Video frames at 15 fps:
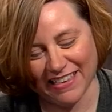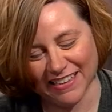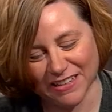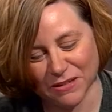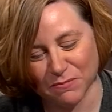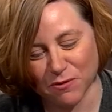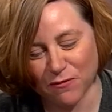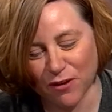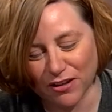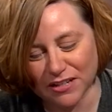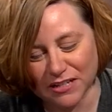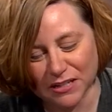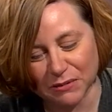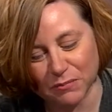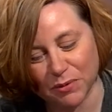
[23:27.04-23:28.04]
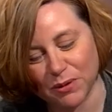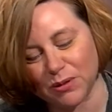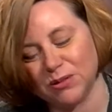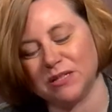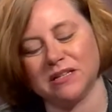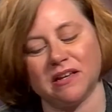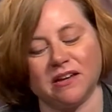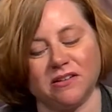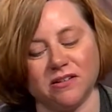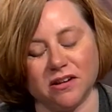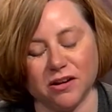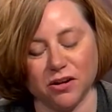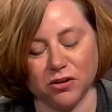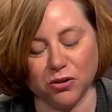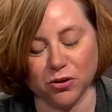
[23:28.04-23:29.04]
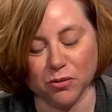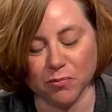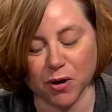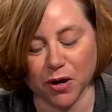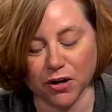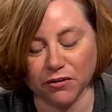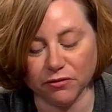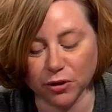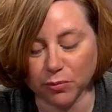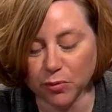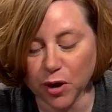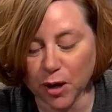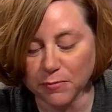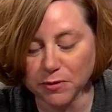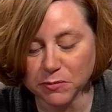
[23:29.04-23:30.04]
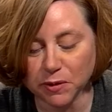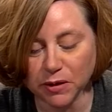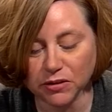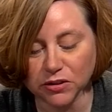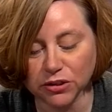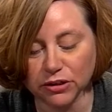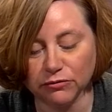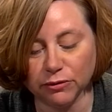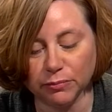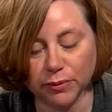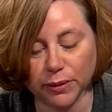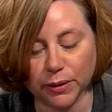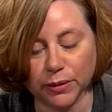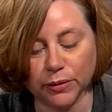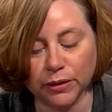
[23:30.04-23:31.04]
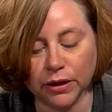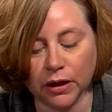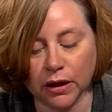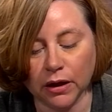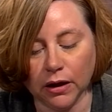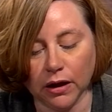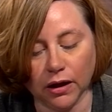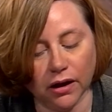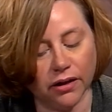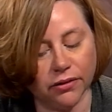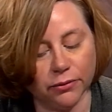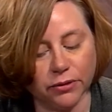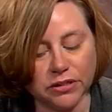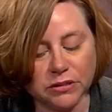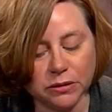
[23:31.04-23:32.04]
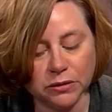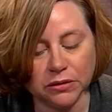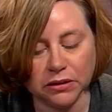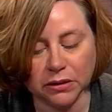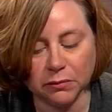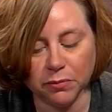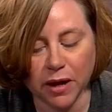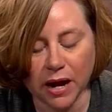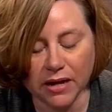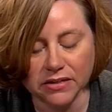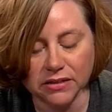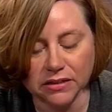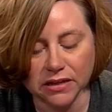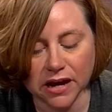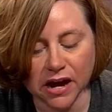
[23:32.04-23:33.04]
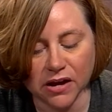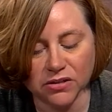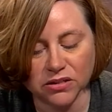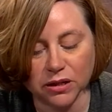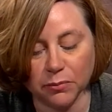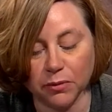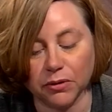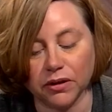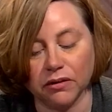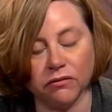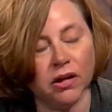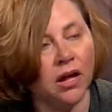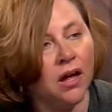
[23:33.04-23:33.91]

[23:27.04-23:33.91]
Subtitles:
let's move on to some bills that you're a part of. You're a prime sponsor of a bill that recently passed the House, I believe.